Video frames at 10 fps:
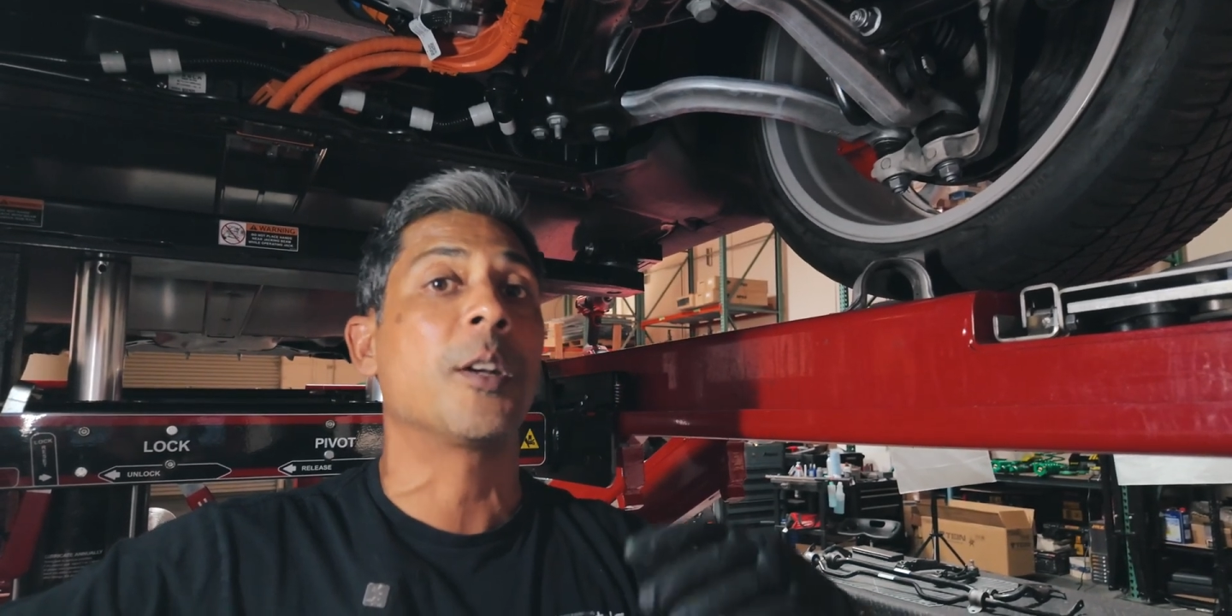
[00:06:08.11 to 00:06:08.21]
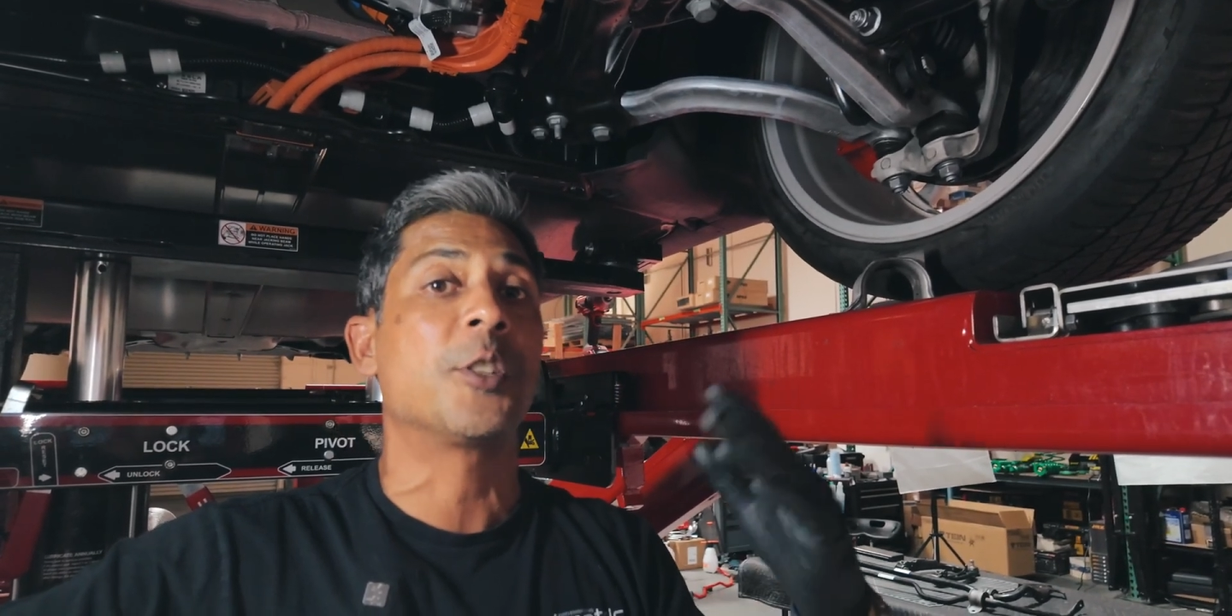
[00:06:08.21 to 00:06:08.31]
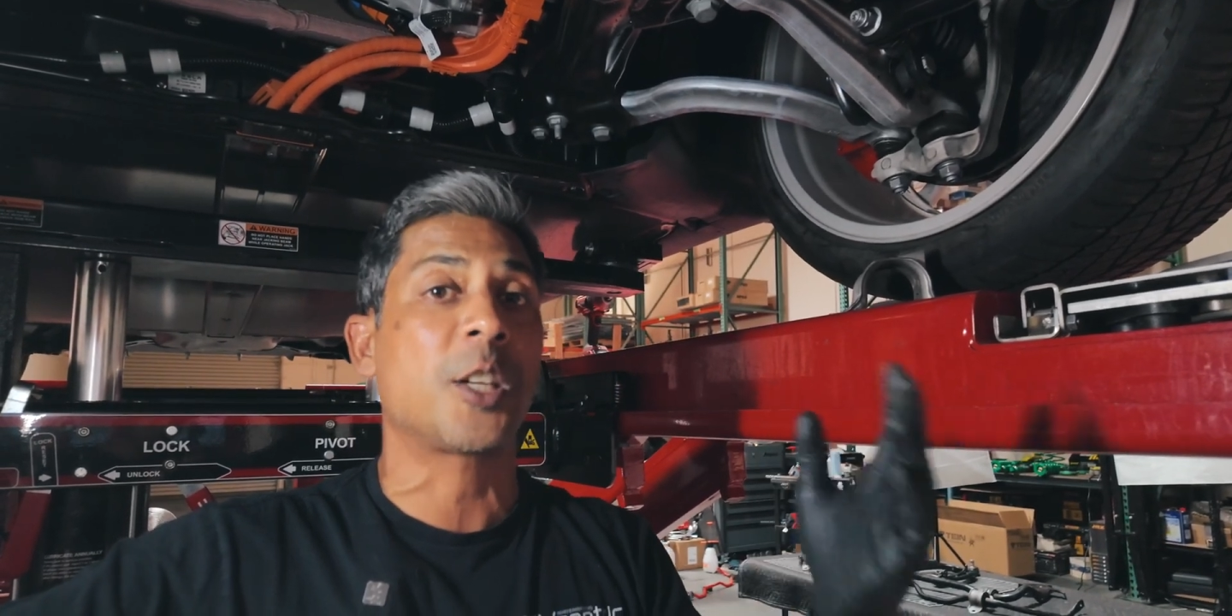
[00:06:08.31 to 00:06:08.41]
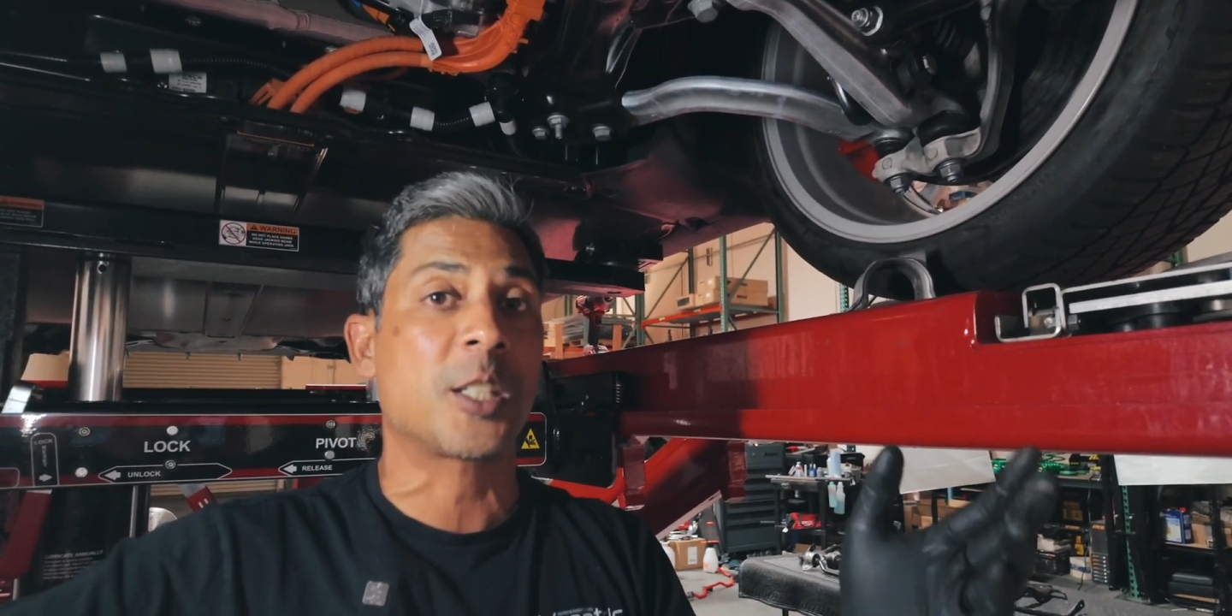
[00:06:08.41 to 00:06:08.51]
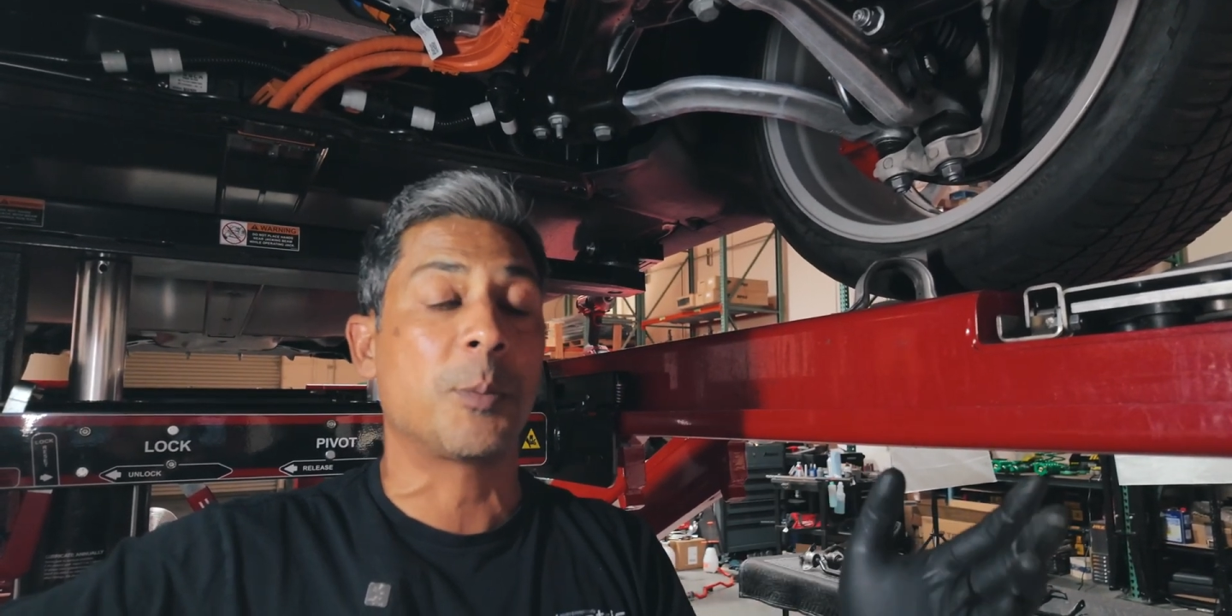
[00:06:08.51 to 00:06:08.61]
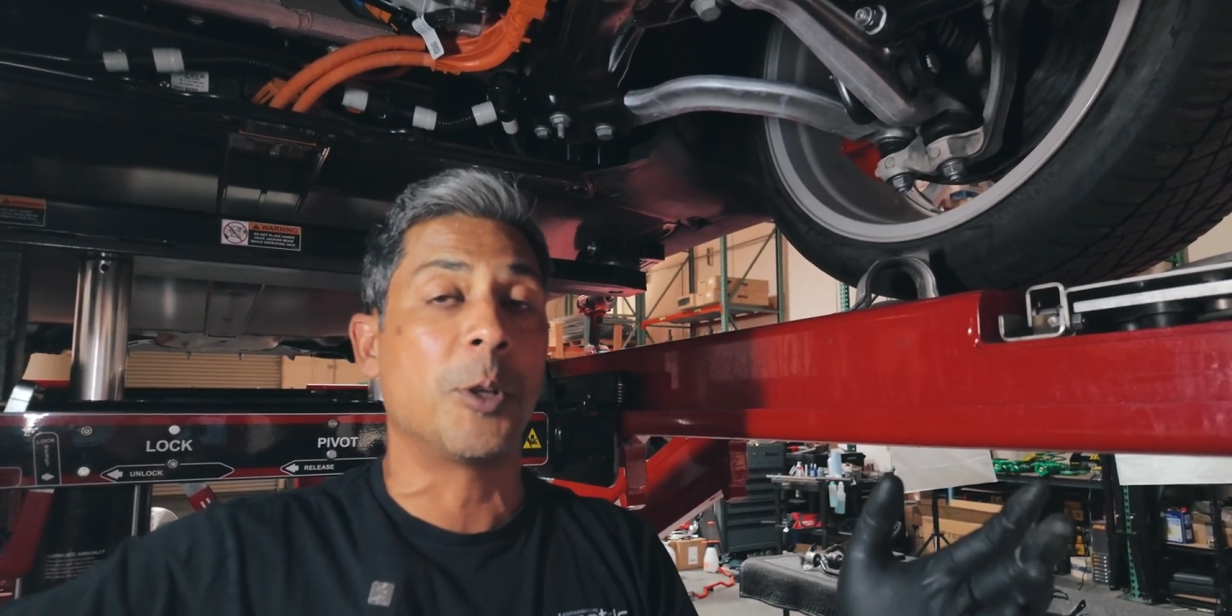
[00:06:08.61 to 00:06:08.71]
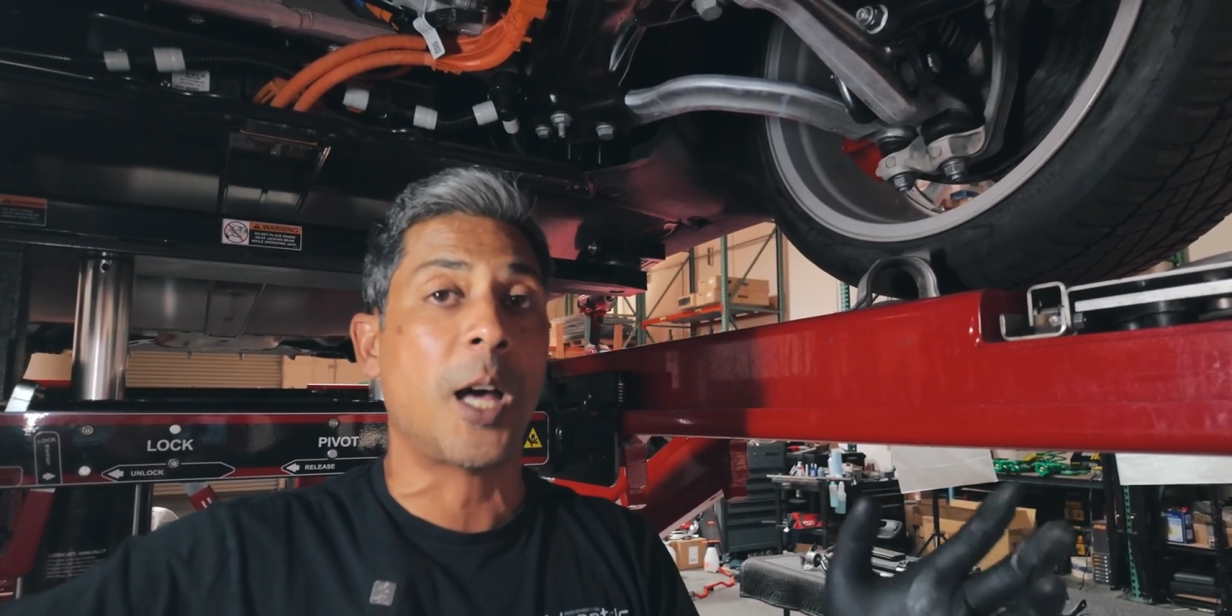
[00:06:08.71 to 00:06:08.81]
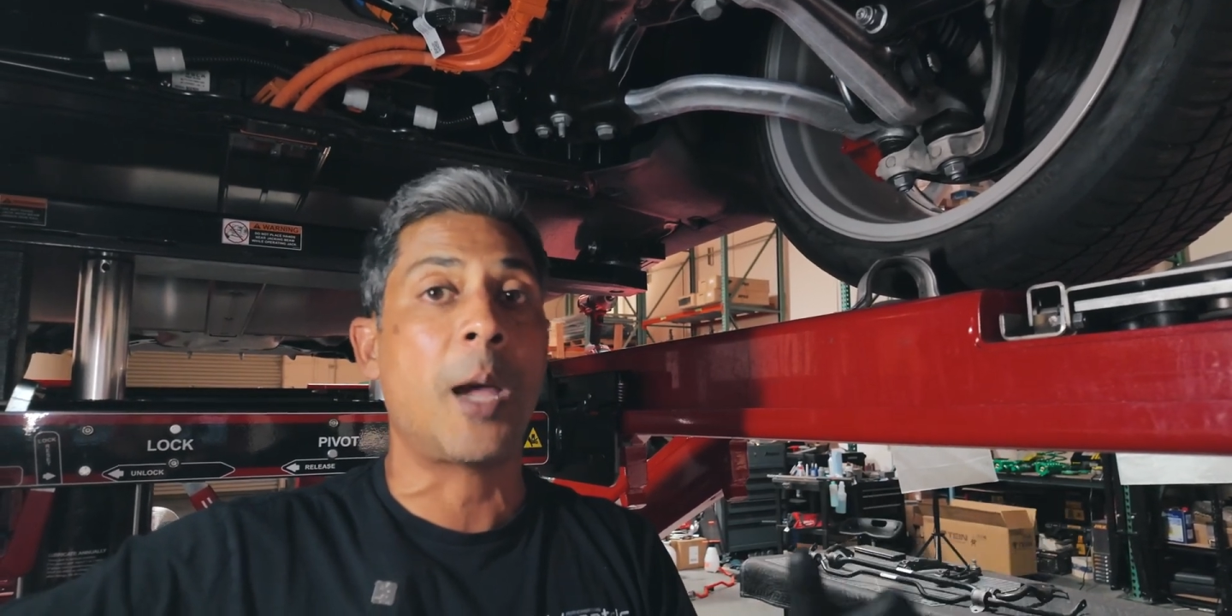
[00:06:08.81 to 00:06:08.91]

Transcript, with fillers: an adjustable